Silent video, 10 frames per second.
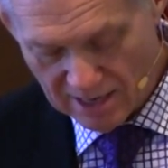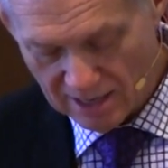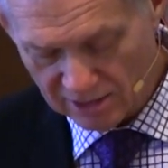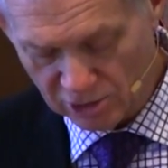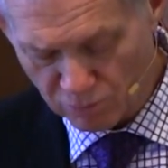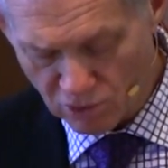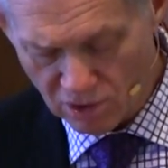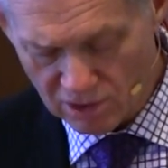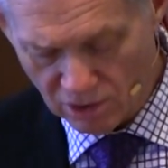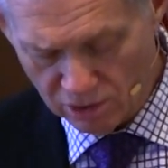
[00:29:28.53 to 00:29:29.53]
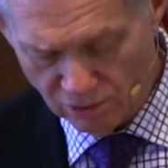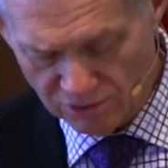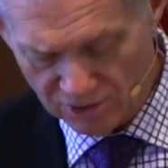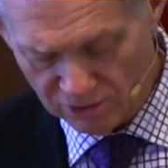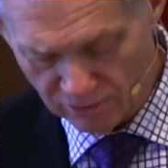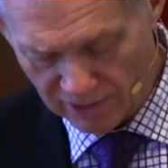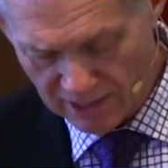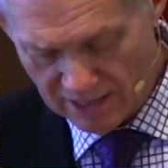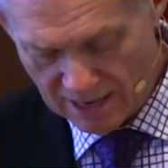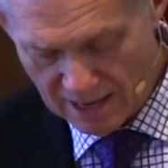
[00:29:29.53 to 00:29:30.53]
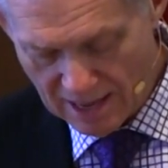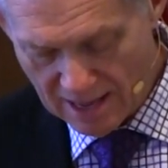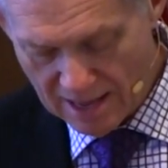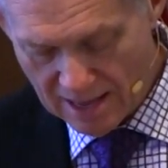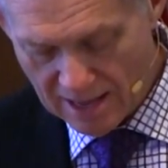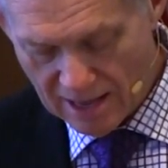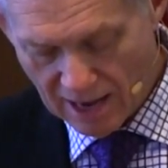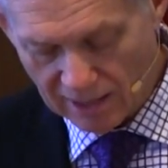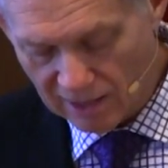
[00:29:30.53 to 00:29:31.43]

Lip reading: And Sproul concludes this way: I